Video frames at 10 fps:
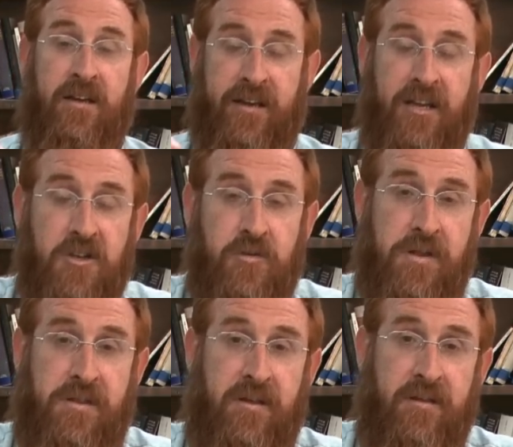
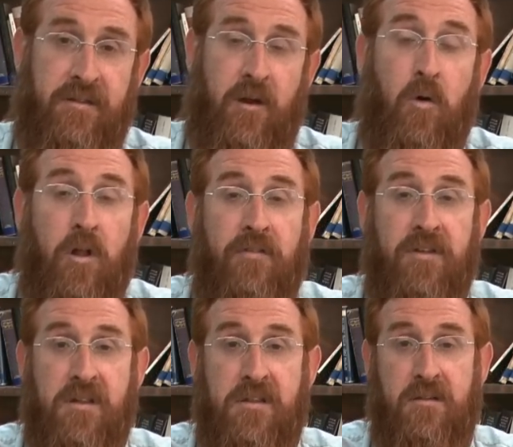Interesting that all of
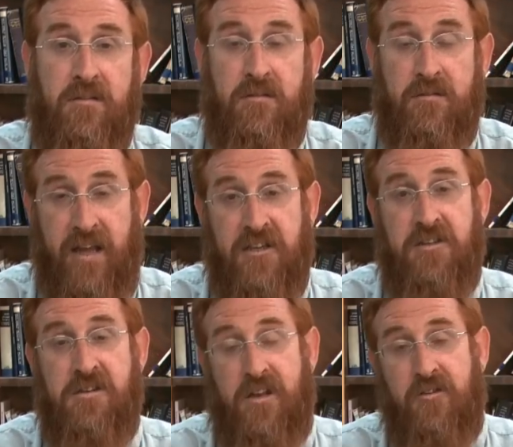these
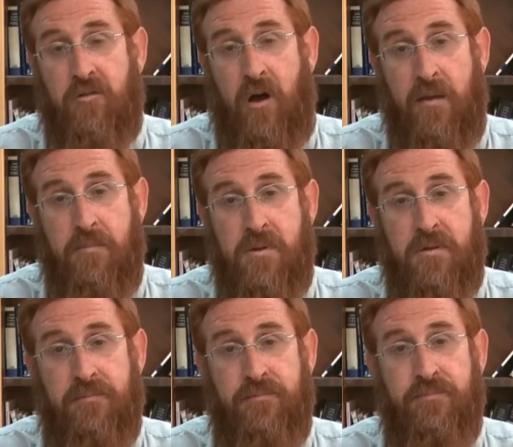nations and
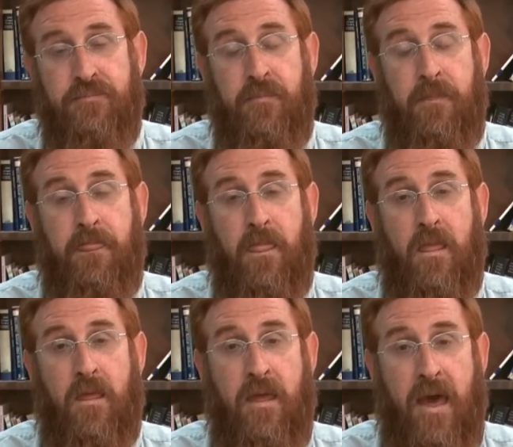tribes
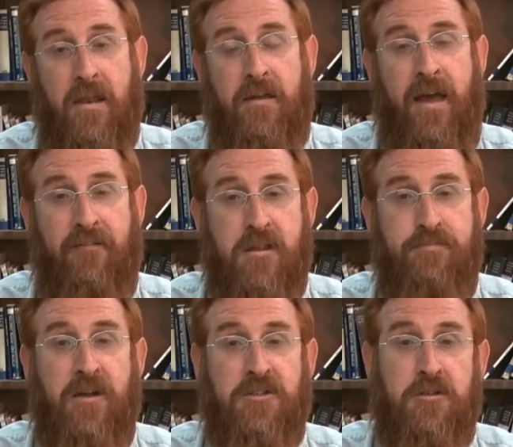have a
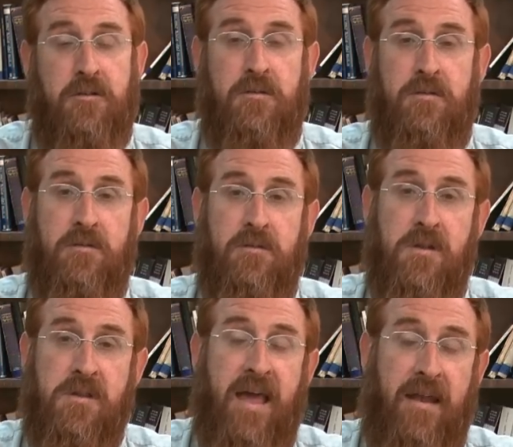special
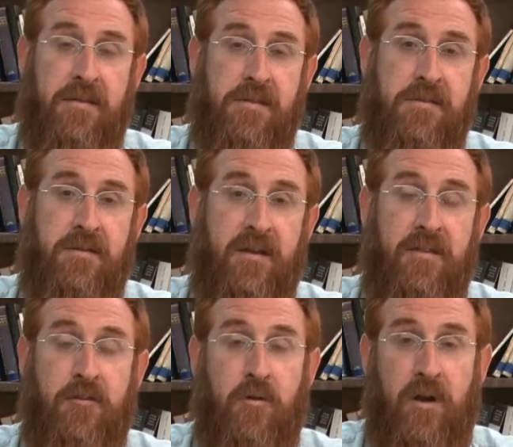status
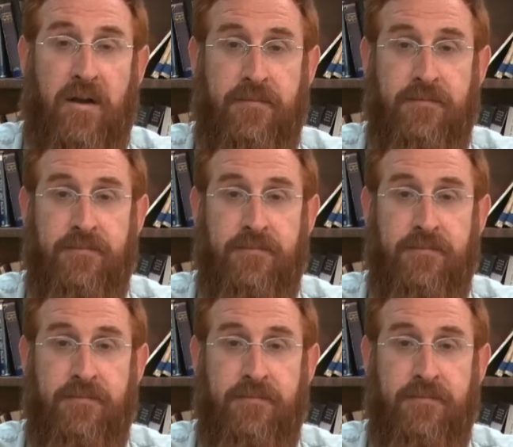in the Torah.